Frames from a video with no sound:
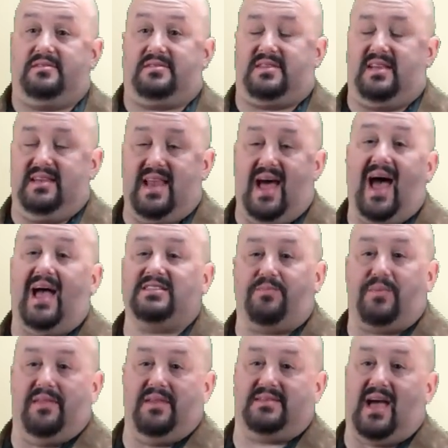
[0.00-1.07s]
to not
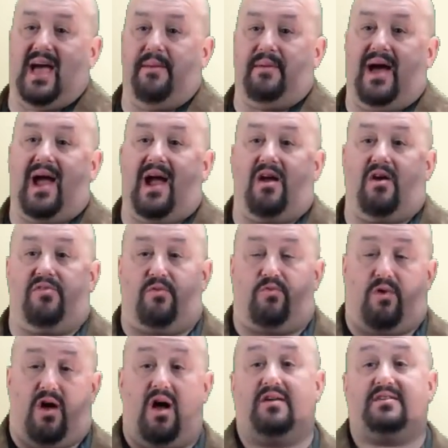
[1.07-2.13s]
spend the time hire the
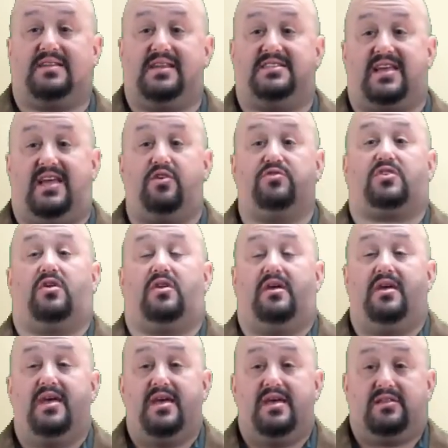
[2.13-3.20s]
wrong DJ who's going to
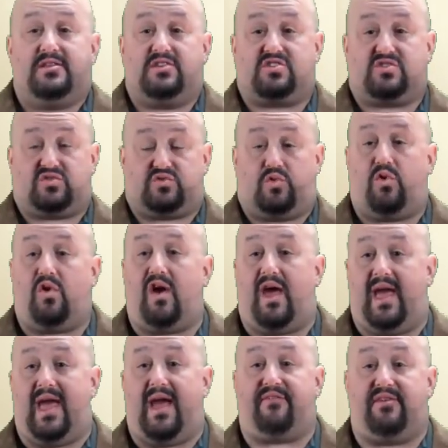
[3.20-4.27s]

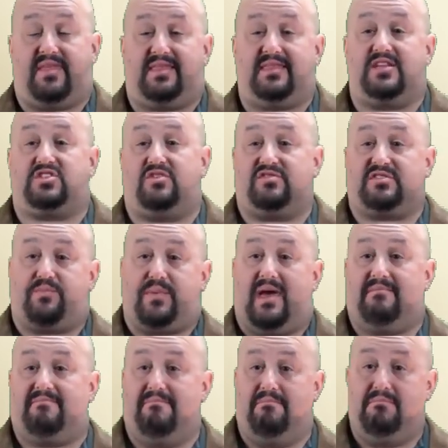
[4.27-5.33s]
destroy everything that you
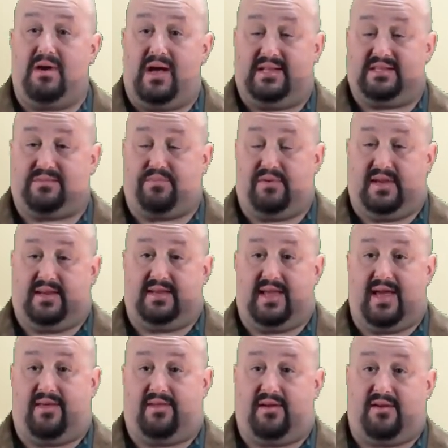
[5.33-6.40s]
spent months putting
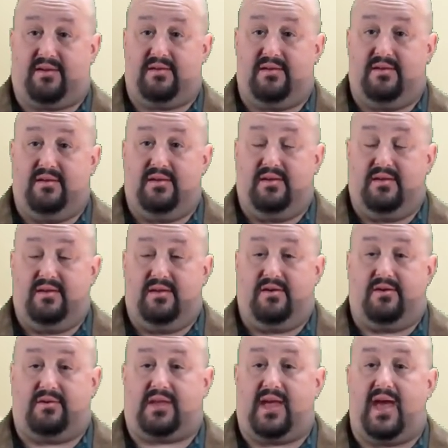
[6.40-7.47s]
together.
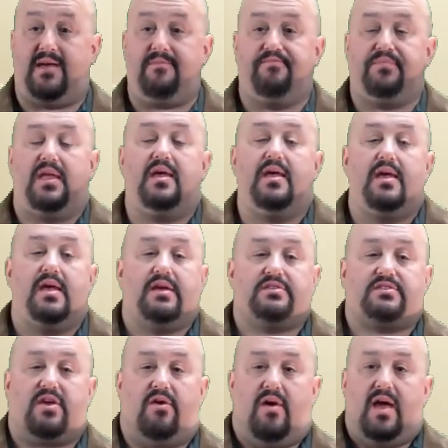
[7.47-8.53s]
Okay?
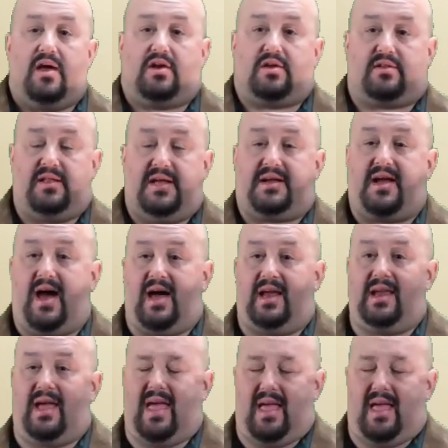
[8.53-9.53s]
So click on